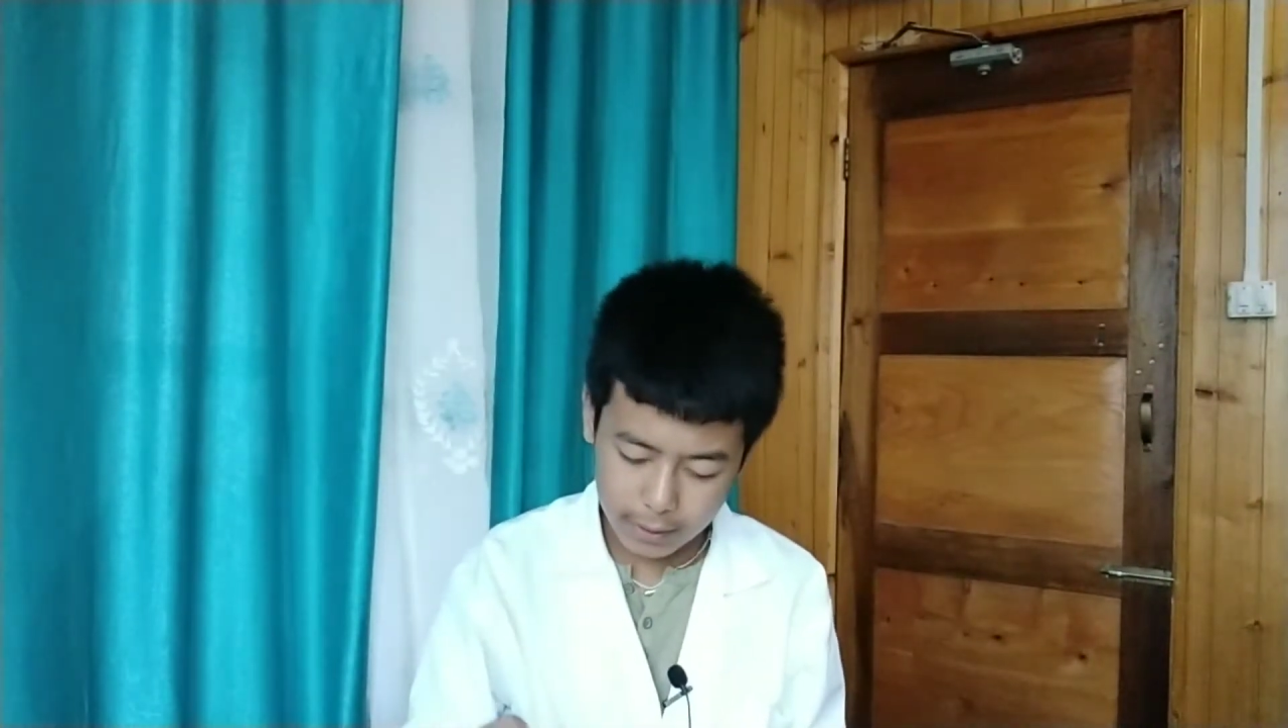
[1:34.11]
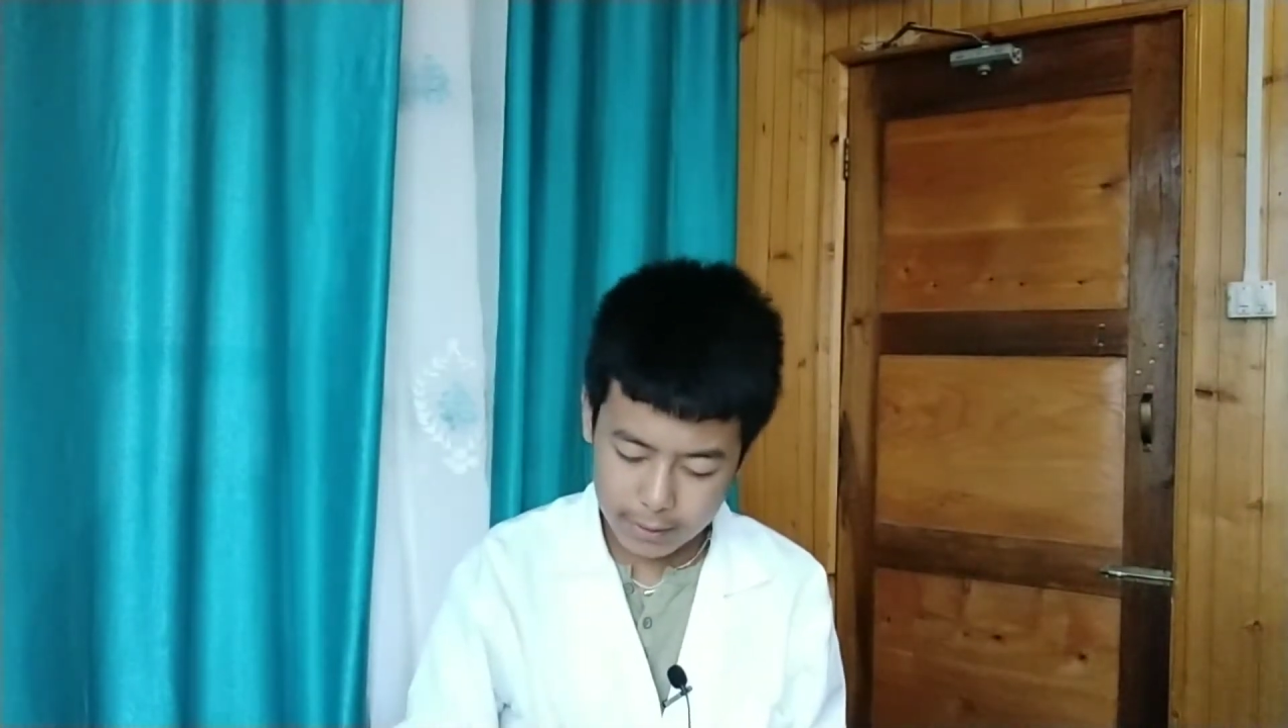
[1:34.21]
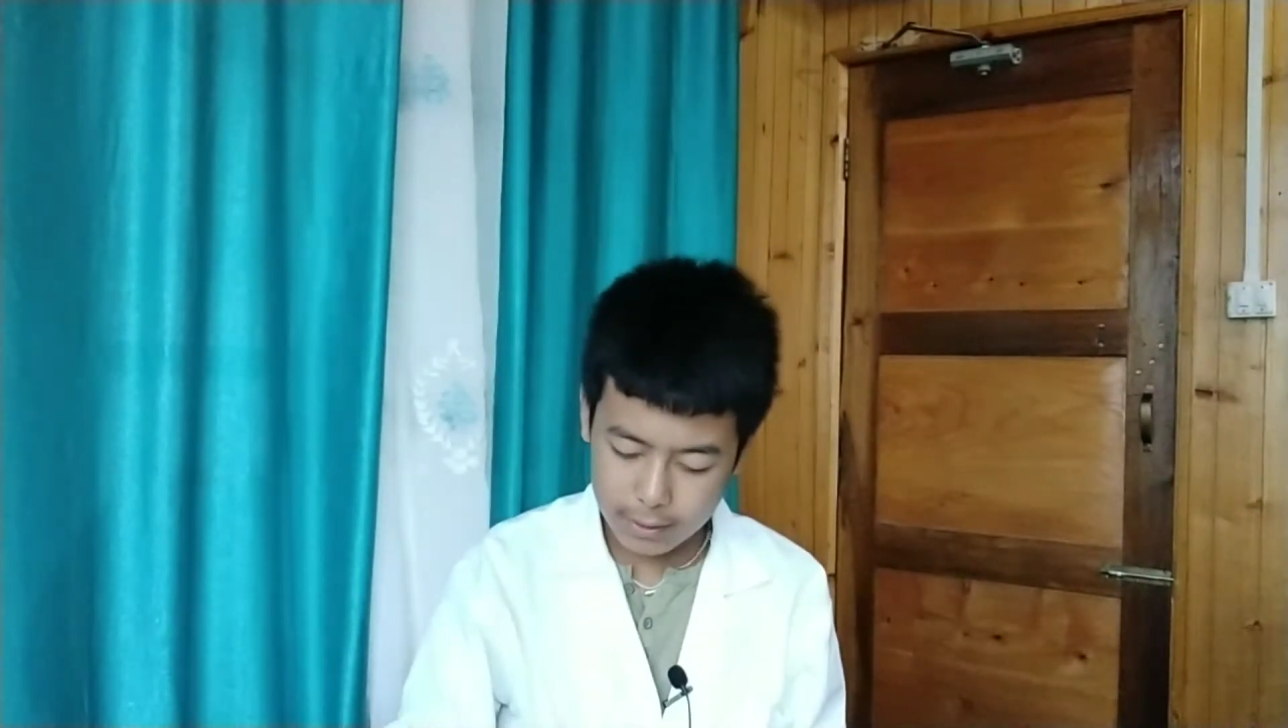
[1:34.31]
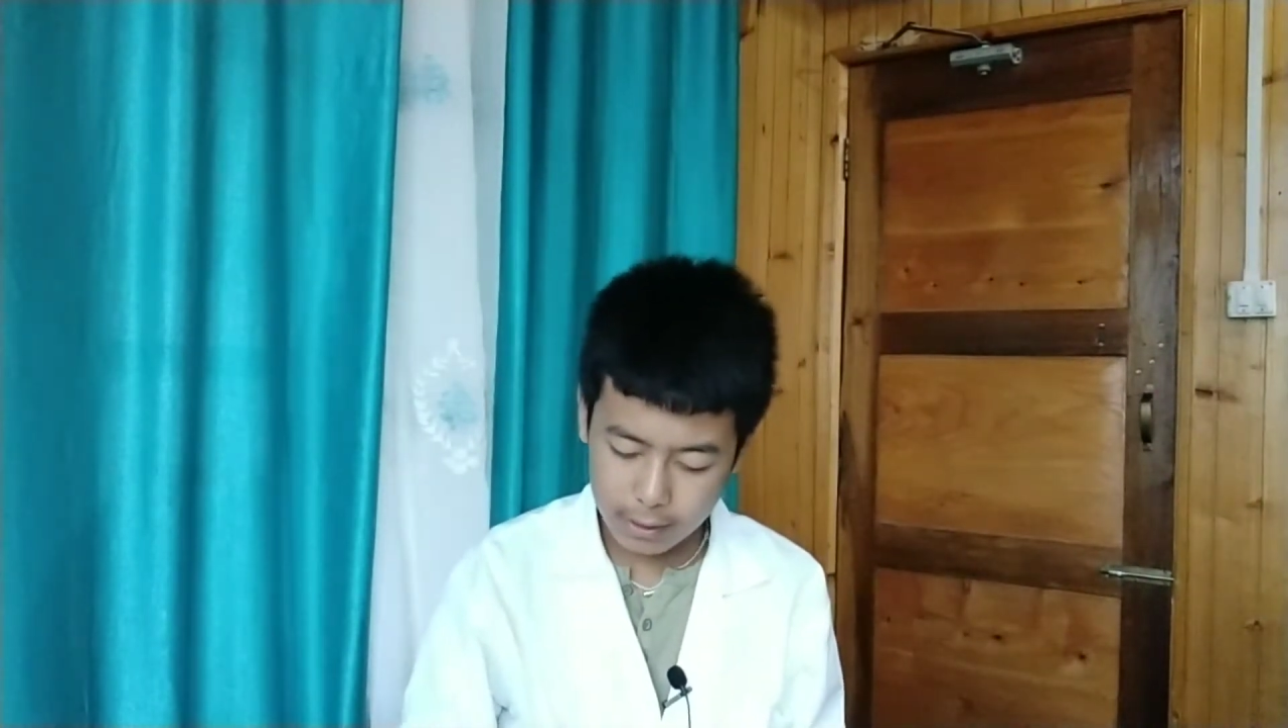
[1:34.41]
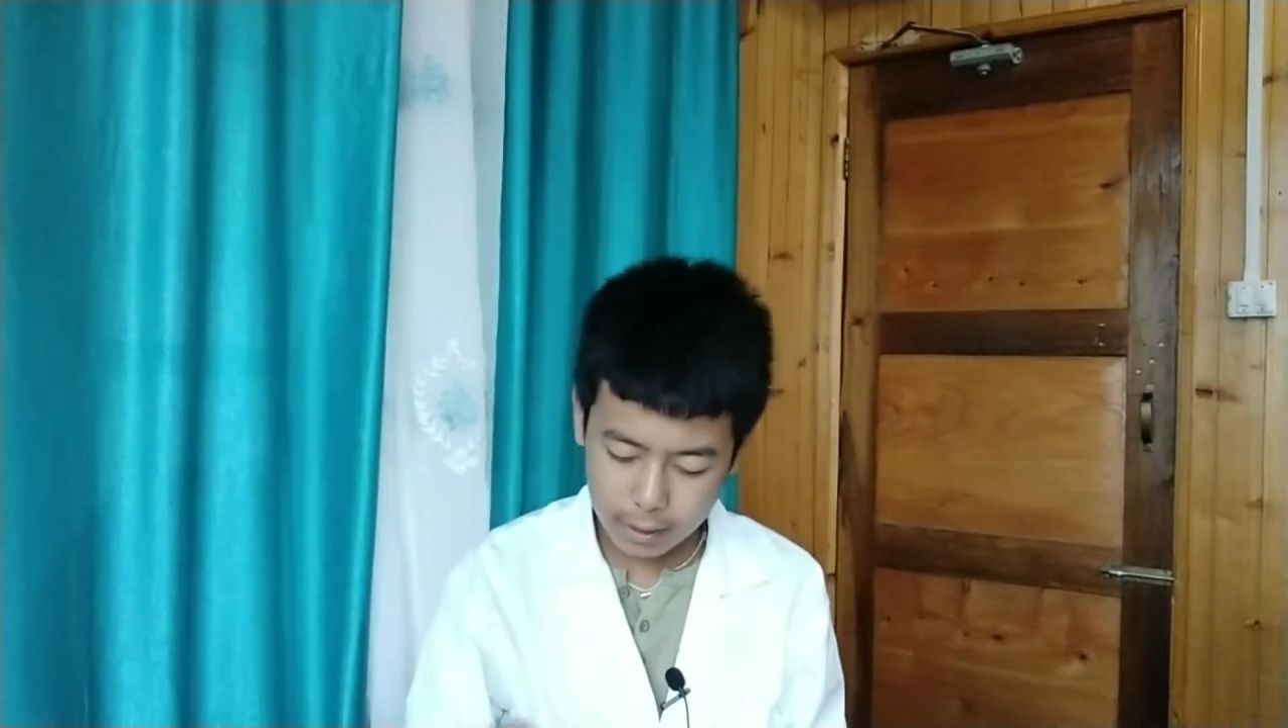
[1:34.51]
is a